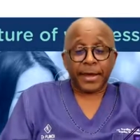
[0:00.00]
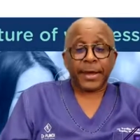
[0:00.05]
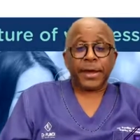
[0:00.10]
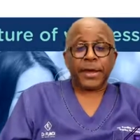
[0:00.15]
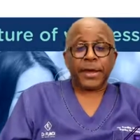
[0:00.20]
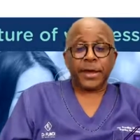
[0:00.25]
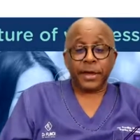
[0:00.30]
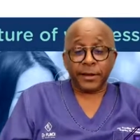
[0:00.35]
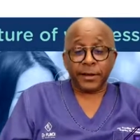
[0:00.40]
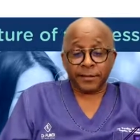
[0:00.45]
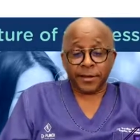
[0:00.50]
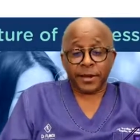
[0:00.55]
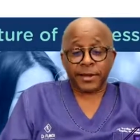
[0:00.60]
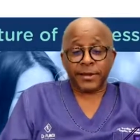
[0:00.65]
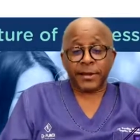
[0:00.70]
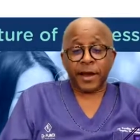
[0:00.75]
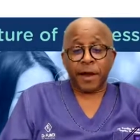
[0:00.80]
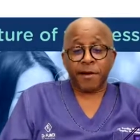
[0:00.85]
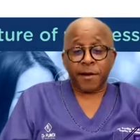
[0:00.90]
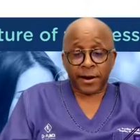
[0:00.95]
He is the
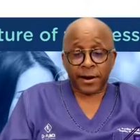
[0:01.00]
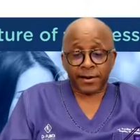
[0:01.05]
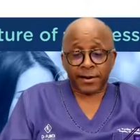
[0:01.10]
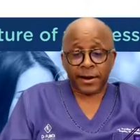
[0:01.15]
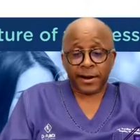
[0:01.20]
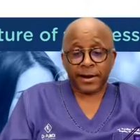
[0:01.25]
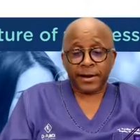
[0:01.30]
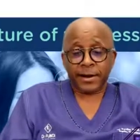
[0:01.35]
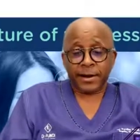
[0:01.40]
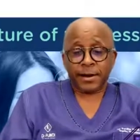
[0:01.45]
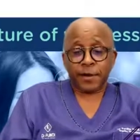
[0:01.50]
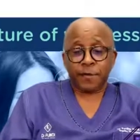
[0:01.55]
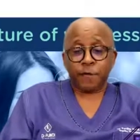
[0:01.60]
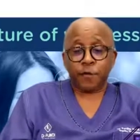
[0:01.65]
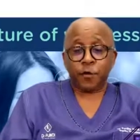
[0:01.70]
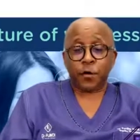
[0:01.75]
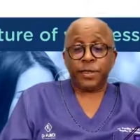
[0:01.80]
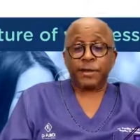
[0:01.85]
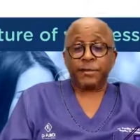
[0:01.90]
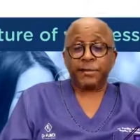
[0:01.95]
director
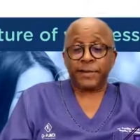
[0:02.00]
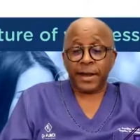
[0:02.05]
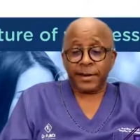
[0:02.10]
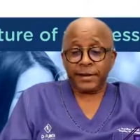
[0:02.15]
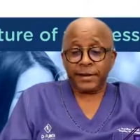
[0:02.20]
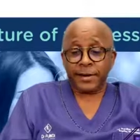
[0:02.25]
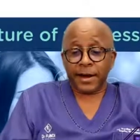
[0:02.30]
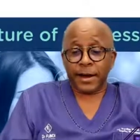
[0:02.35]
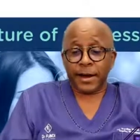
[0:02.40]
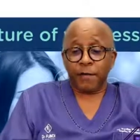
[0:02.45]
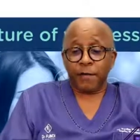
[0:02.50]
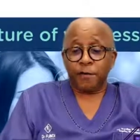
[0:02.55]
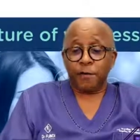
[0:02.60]
for the Center